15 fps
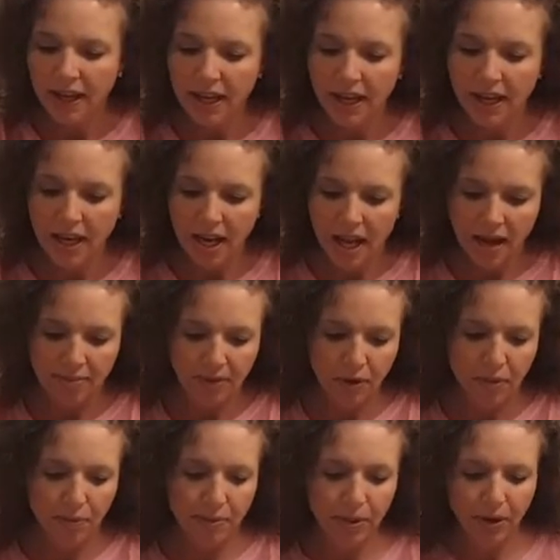then I'm
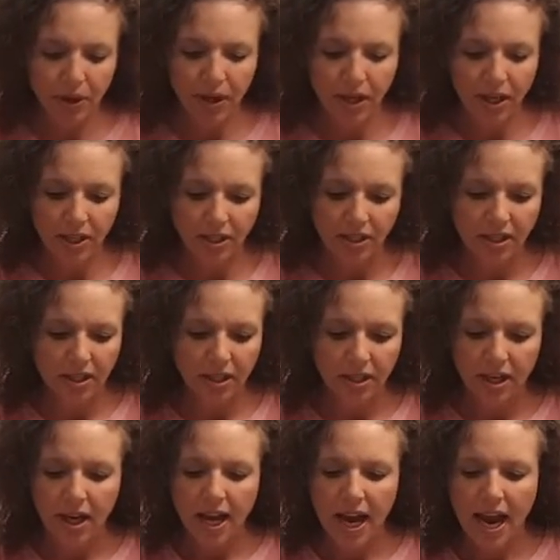gonna put
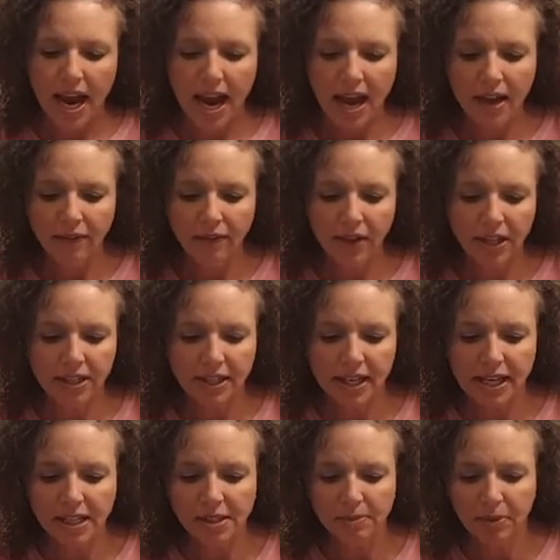half a
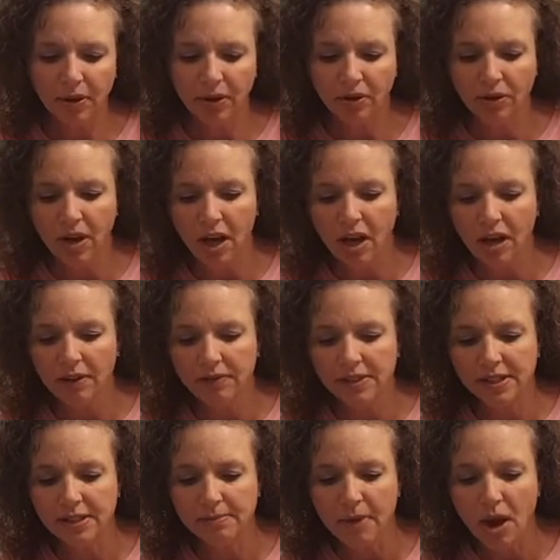teaspoon of
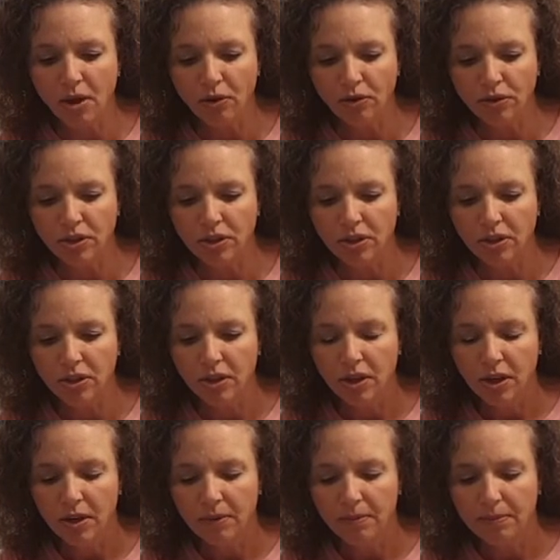smoked
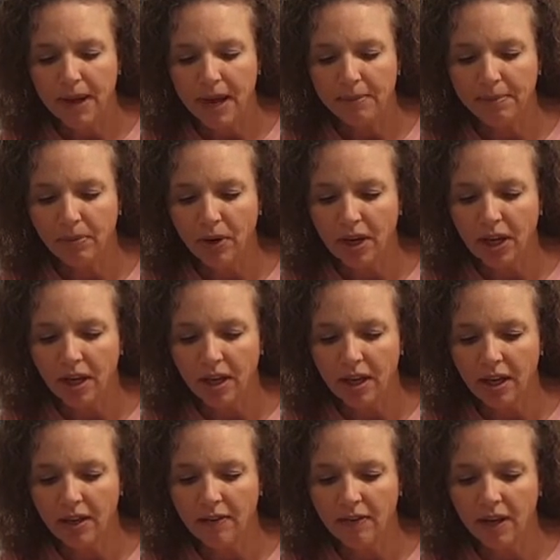
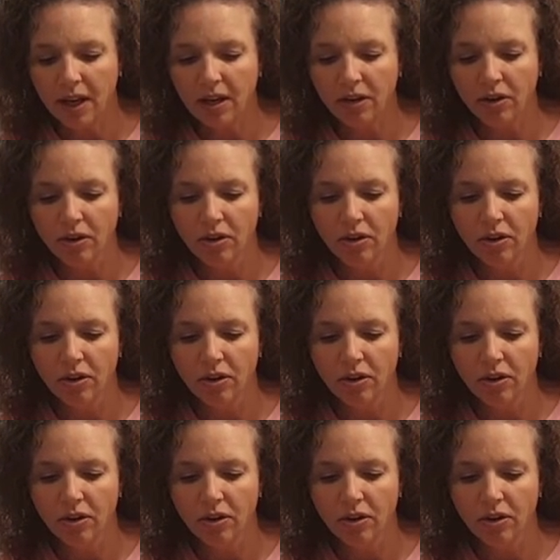paprika in there.